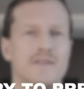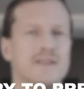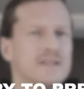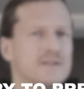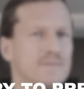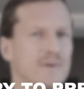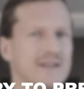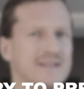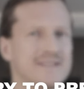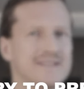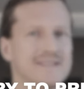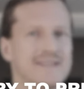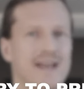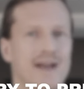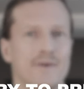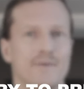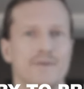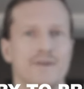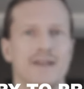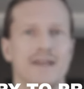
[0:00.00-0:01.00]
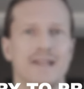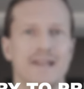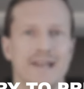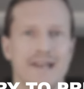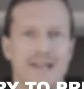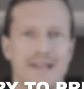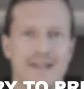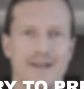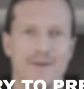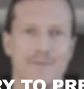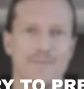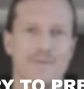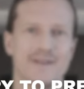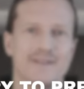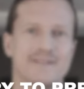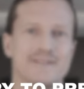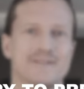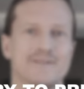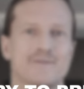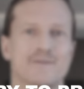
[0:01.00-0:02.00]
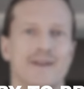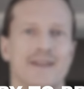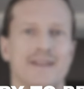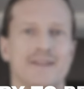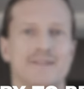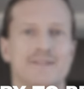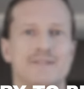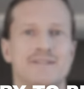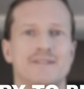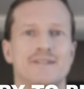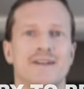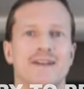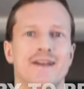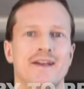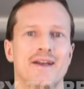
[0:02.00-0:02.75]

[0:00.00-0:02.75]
This may sound a little bit strange,